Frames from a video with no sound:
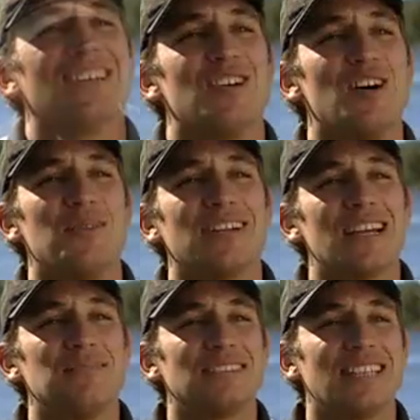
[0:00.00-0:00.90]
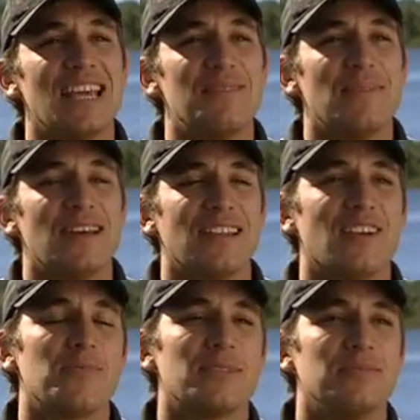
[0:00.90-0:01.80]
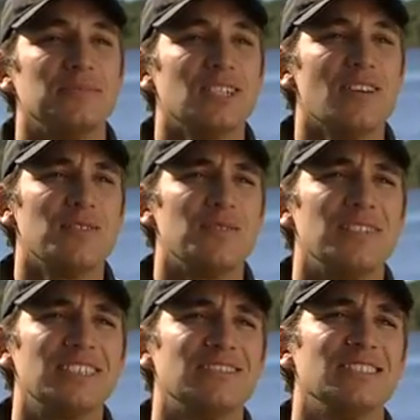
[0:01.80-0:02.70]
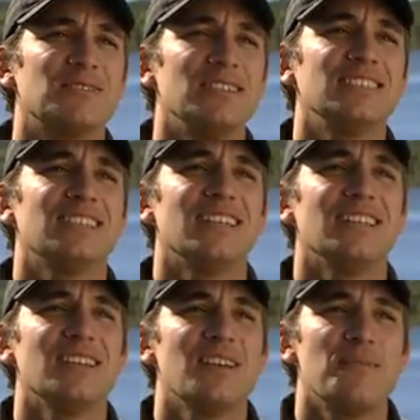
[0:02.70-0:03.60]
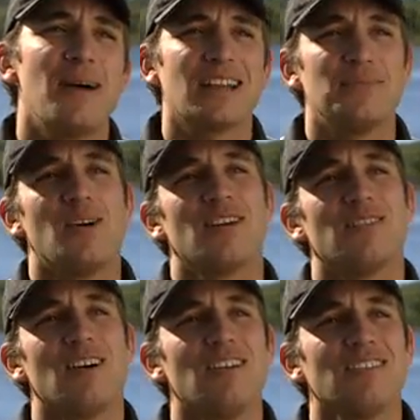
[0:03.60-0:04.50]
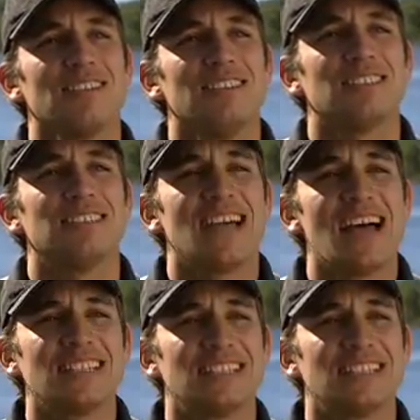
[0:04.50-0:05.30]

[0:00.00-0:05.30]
Hi, my name's Sam and I'm an observer with Fisheries Queensland. Part of my role is to tag